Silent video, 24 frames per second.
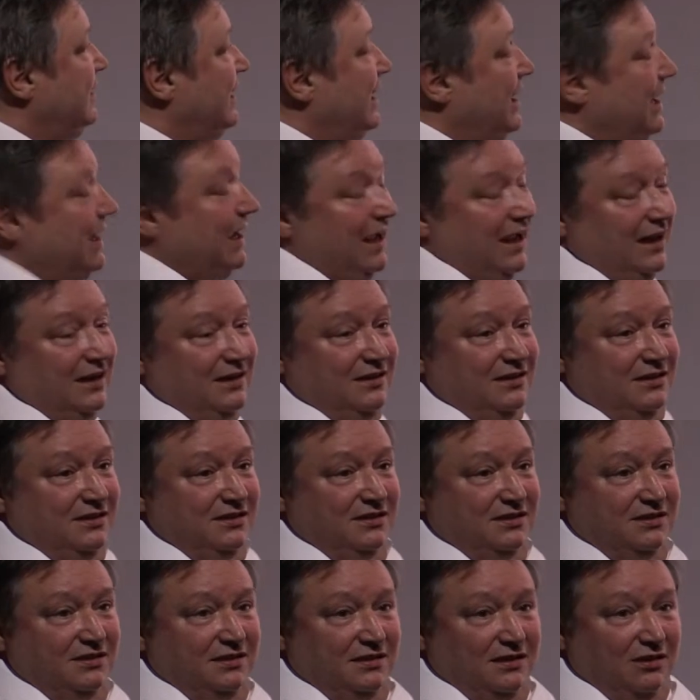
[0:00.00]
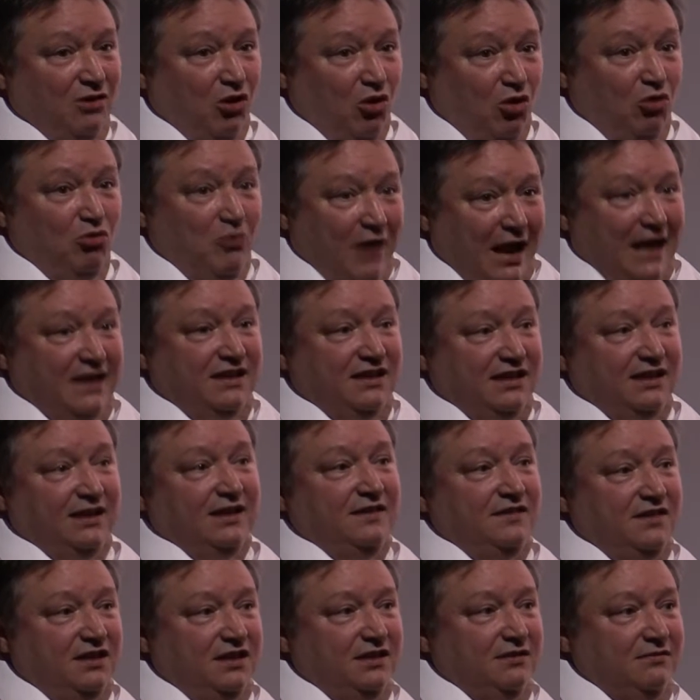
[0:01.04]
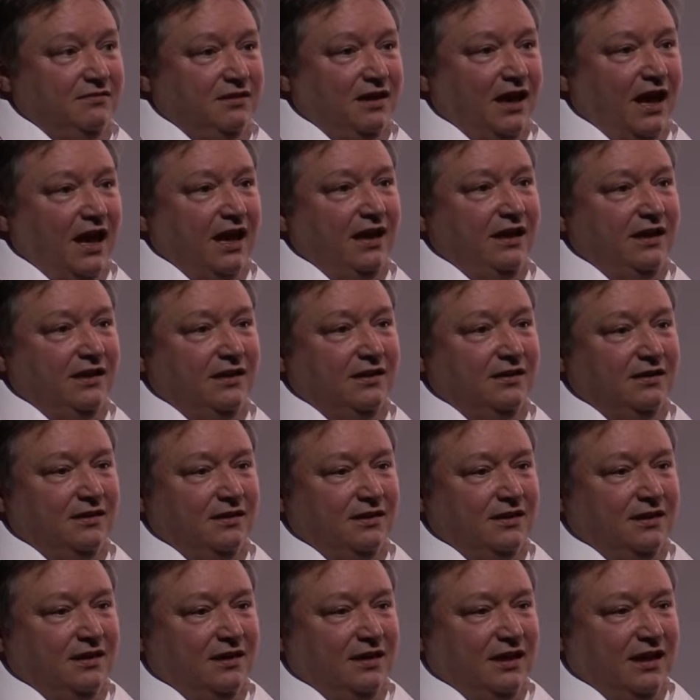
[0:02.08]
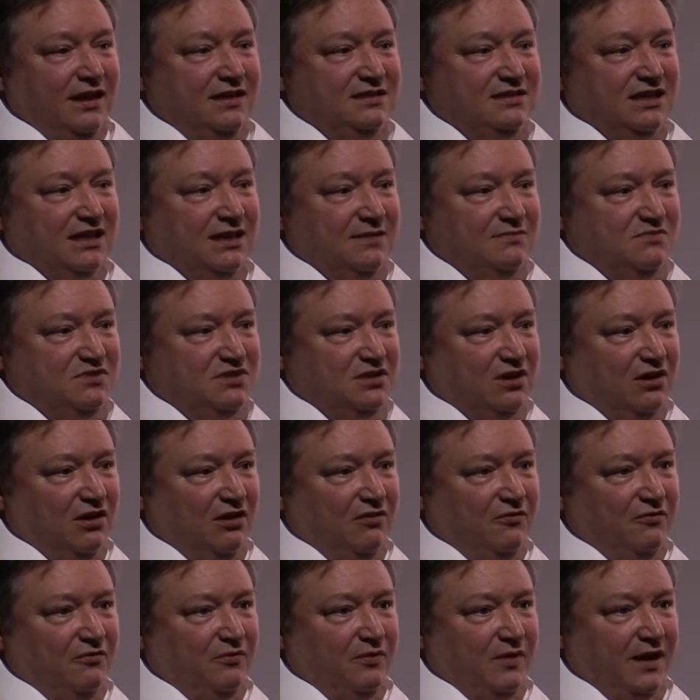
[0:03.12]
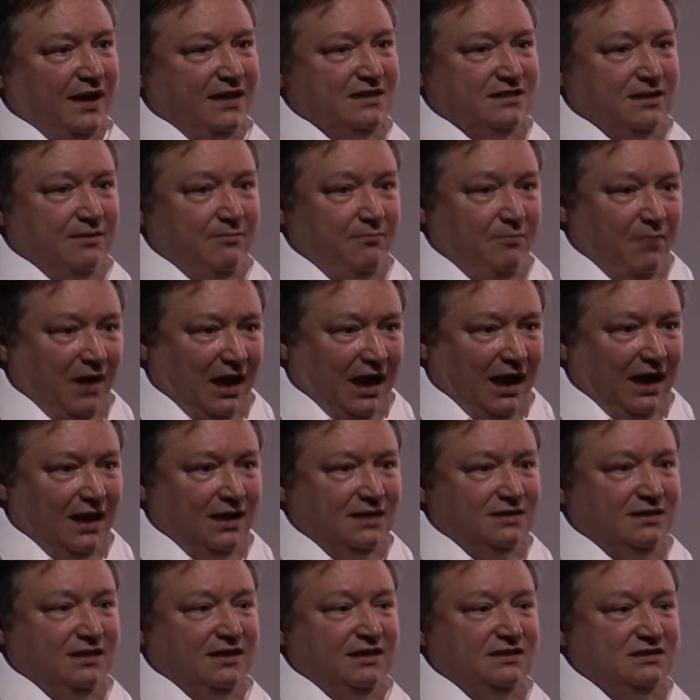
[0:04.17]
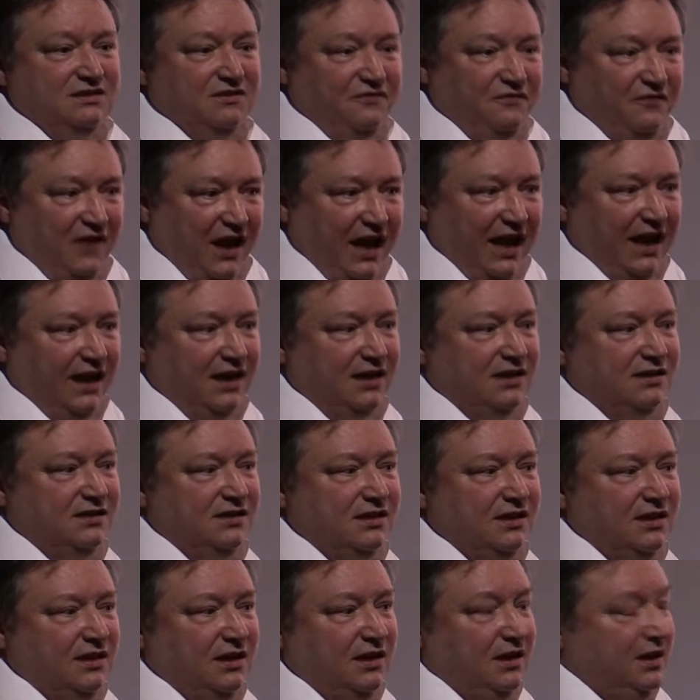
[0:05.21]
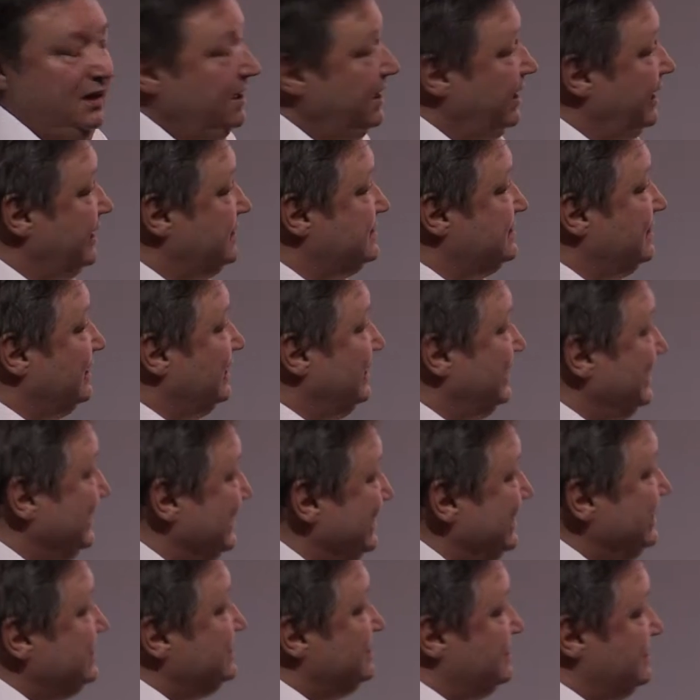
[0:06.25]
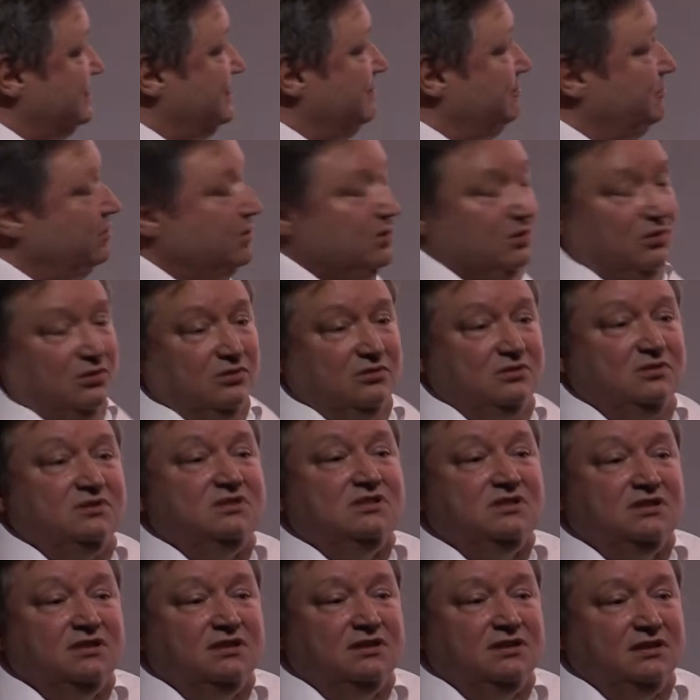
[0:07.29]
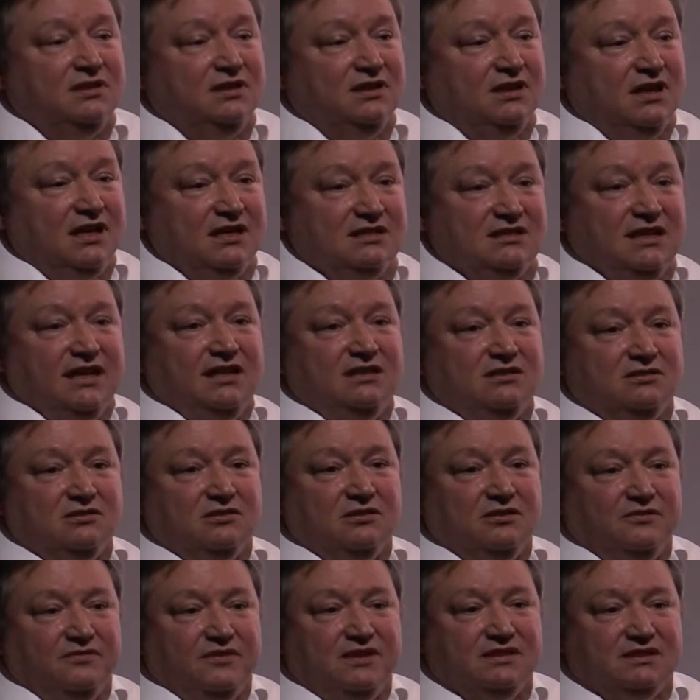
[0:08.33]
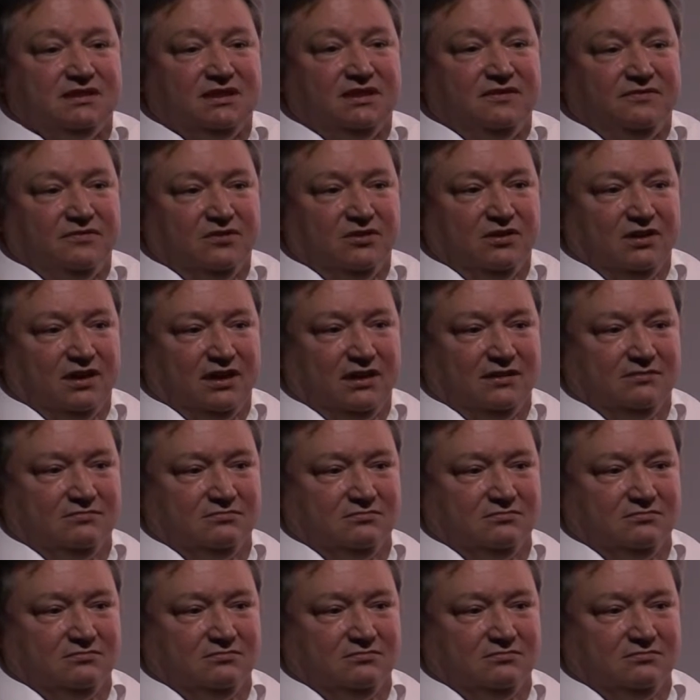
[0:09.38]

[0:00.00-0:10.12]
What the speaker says: And already in the UK, in terms of its impact and its effect, it's at least as important as angel or VC funding.